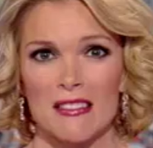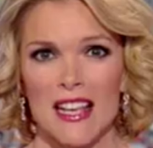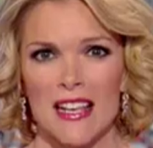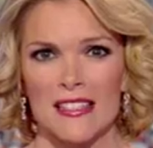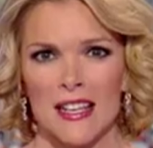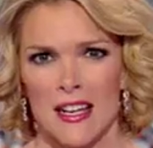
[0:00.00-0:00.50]

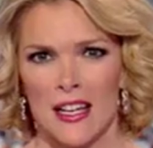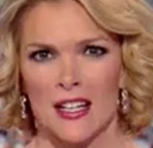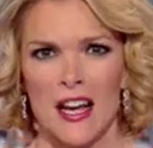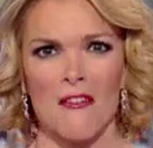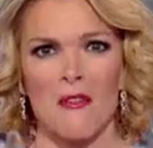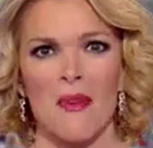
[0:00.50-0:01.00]
says,
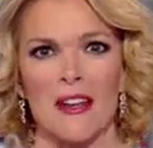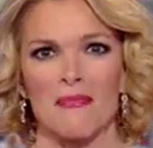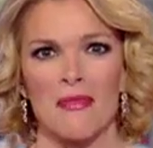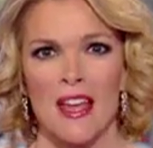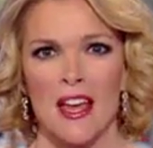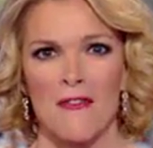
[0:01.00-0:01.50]
government,
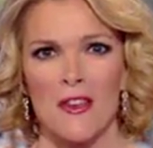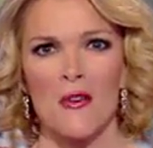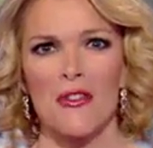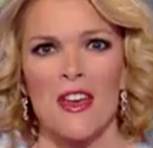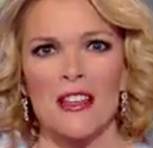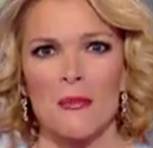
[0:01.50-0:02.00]
if
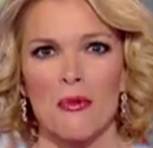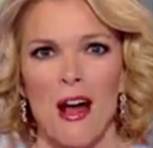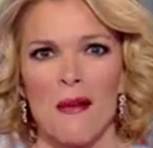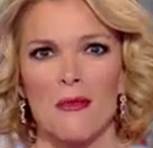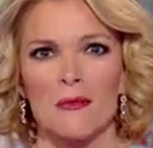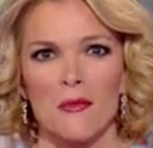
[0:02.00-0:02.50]
you think the
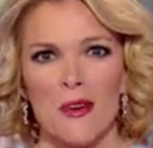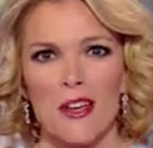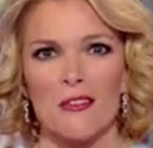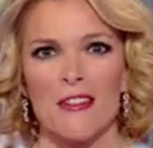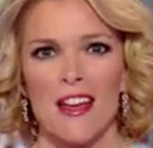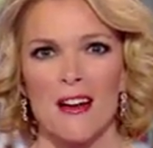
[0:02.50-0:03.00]
problems we
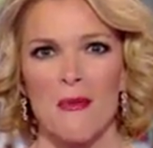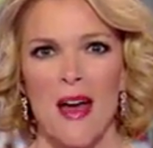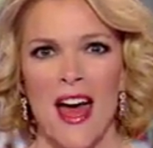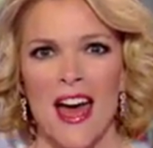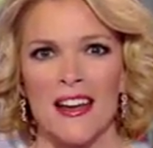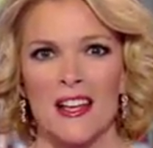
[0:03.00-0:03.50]
create are bad,